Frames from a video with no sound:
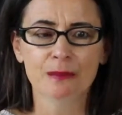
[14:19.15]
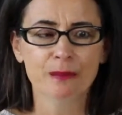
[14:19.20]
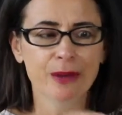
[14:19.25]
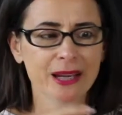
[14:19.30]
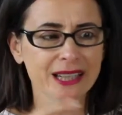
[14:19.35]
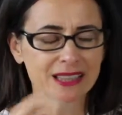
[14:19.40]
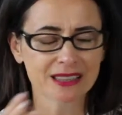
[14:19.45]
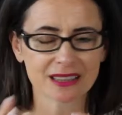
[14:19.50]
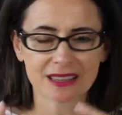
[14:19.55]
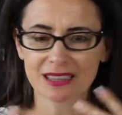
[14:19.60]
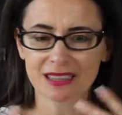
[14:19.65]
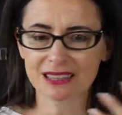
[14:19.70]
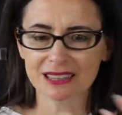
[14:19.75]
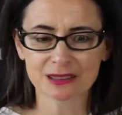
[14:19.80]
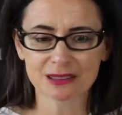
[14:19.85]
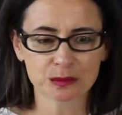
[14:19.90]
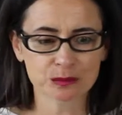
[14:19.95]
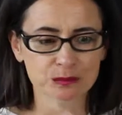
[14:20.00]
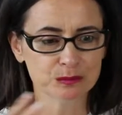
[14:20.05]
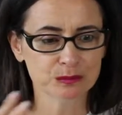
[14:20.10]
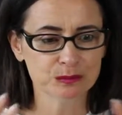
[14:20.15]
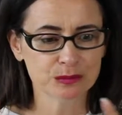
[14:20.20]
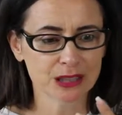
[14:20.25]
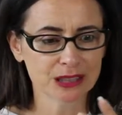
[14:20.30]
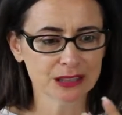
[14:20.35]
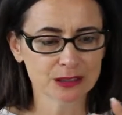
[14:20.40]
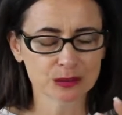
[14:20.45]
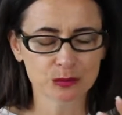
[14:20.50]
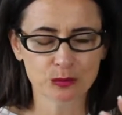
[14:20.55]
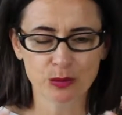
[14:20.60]
Make a
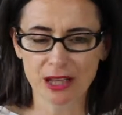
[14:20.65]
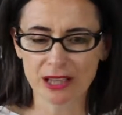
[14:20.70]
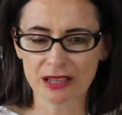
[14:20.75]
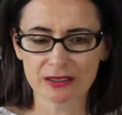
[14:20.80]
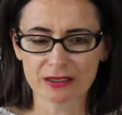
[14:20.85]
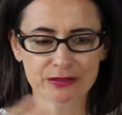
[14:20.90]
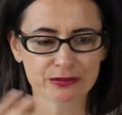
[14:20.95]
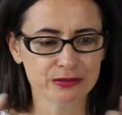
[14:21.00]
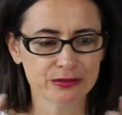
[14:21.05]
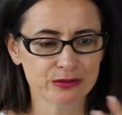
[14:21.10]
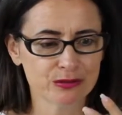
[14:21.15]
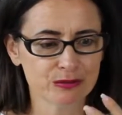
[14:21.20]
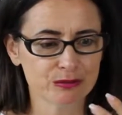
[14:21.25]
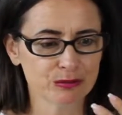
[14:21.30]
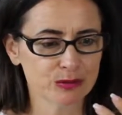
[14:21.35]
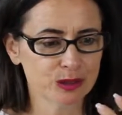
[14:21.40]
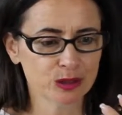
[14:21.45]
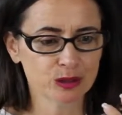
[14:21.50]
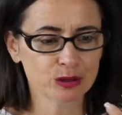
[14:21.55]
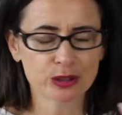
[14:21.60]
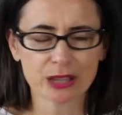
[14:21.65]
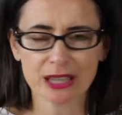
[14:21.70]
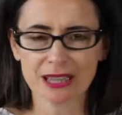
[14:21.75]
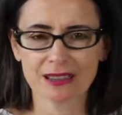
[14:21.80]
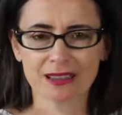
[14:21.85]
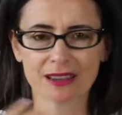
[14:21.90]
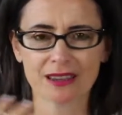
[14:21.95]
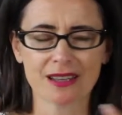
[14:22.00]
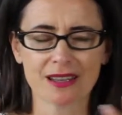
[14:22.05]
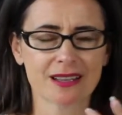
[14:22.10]
little way of
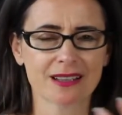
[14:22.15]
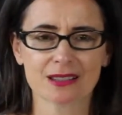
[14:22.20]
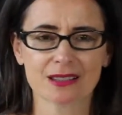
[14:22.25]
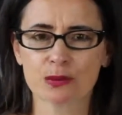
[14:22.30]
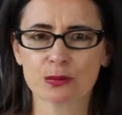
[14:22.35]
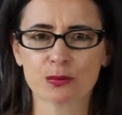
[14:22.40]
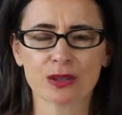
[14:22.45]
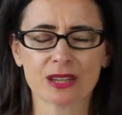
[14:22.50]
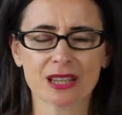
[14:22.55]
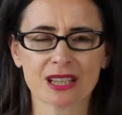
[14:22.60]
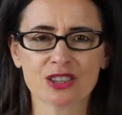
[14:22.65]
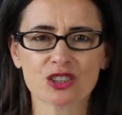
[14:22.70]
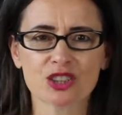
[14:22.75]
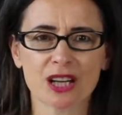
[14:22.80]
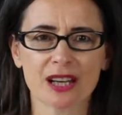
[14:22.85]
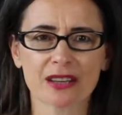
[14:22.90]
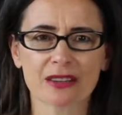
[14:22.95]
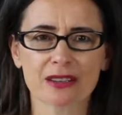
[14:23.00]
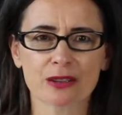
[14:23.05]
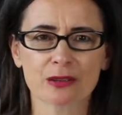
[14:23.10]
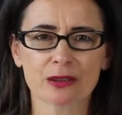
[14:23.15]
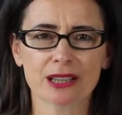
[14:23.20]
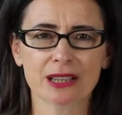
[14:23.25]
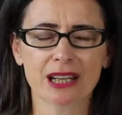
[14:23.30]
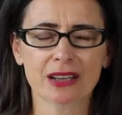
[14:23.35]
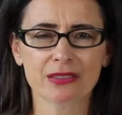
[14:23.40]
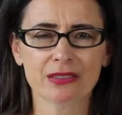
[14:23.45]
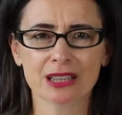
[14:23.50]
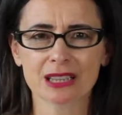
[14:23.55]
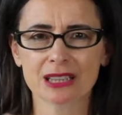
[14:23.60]
looking at things with each other
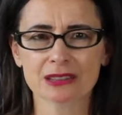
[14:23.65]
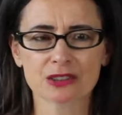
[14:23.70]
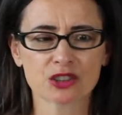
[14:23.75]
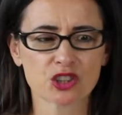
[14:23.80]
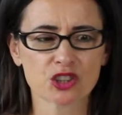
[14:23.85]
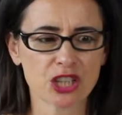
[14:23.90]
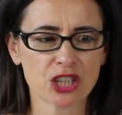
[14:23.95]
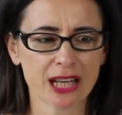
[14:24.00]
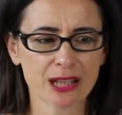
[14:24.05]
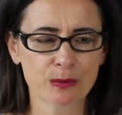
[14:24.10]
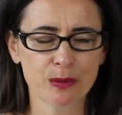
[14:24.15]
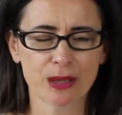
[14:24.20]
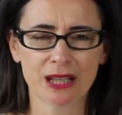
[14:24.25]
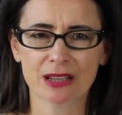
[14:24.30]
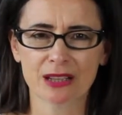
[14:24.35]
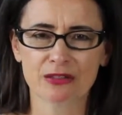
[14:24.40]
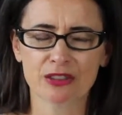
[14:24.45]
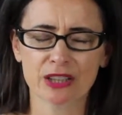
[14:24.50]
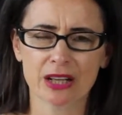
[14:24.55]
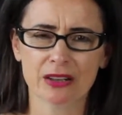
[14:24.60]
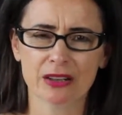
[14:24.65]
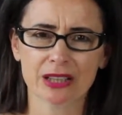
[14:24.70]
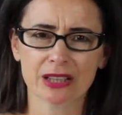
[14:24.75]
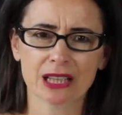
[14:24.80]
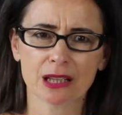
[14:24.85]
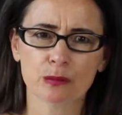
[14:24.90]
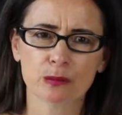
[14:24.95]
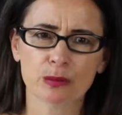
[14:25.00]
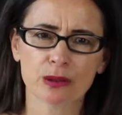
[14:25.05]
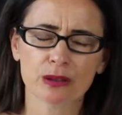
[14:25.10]
and having a little chat about it every now and
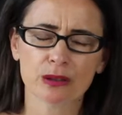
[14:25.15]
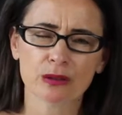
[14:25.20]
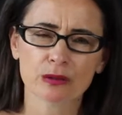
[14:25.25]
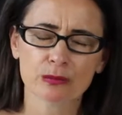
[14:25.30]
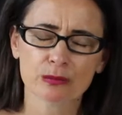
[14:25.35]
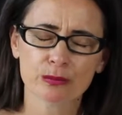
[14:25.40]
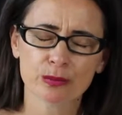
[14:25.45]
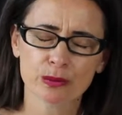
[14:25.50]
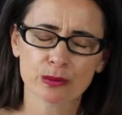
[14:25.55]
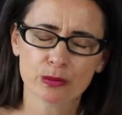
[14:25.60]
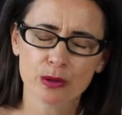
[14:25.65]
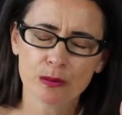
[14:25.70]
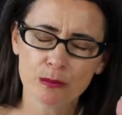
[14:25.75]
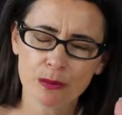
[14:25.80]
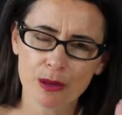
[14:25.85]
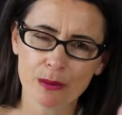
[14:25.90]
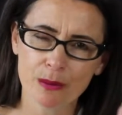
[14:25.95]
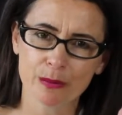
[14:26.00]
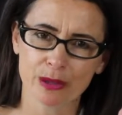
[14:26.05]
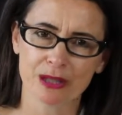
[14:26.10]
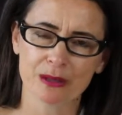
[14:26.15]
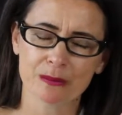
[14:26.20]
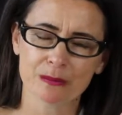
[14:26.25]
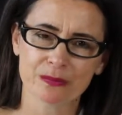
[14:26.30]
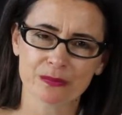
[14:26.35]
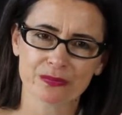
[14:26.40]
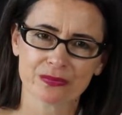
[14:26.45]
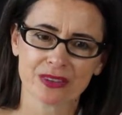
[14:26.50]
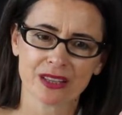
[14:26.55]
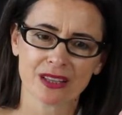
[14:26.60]
again. But remember,
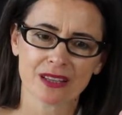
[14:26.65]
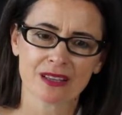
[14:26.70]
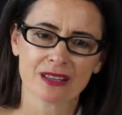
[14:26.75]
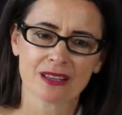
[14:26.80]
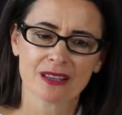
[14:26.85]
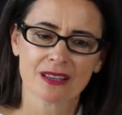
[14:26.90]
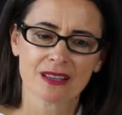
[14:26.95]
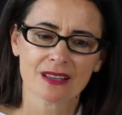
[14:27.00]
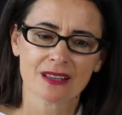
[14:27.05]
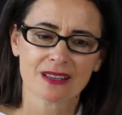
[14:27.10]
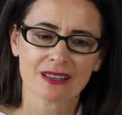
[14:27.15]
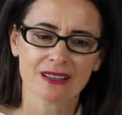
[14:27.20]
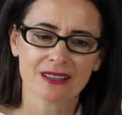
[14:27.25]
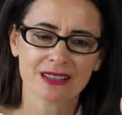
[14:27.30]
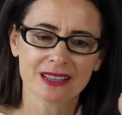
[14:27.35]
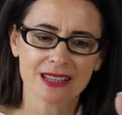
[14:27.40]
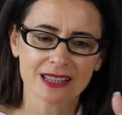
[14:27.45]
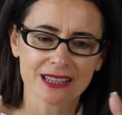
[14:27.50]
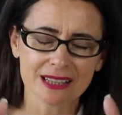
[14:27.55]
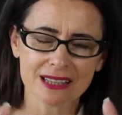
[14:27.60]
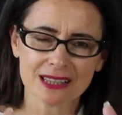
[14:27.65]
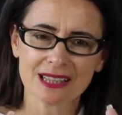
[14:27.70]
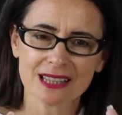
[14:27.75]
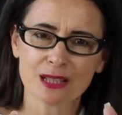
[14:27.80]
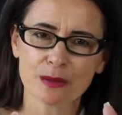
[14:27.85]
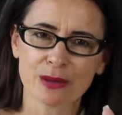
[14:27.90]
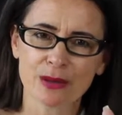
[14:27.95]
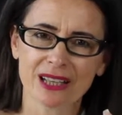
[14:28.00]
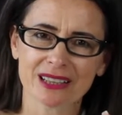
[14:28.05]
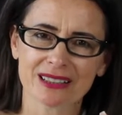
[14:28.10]
it
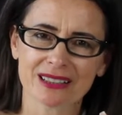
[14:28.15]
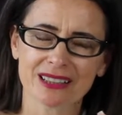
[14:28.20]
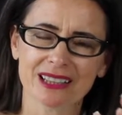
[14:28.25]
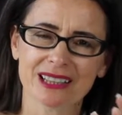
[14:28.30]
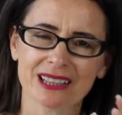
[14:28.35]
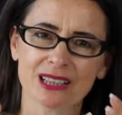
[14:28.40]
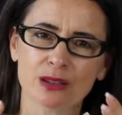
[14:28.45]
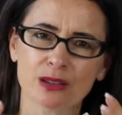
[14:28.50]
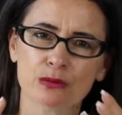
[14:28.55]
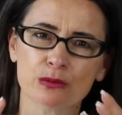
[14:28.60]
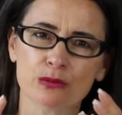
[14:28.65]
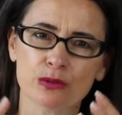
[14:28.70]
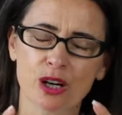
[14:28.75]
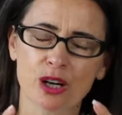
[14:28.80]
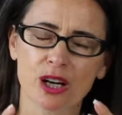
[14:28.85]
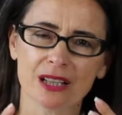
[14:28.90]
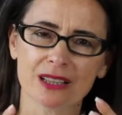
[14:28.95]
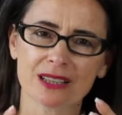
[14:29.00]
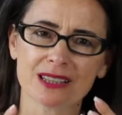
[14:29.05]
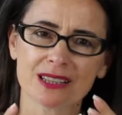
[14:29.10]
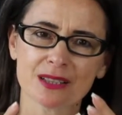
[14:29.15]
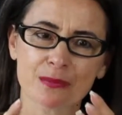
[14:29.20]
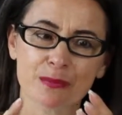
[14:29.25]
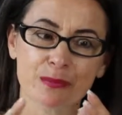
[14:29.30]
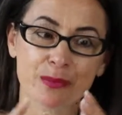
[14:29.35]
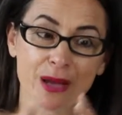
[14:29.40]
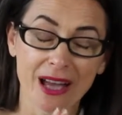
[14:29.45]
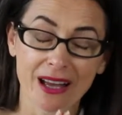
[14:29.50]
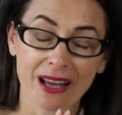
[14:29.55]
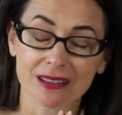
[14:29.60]
isn't about getting it right. It's
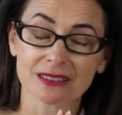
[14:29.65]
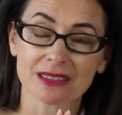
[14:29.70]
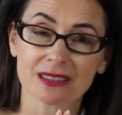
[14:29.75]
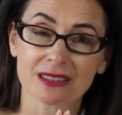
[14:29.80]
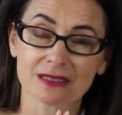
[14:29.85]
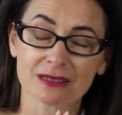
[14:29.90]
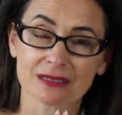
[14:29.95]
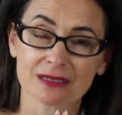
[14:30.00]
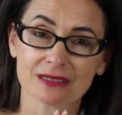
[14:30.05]
about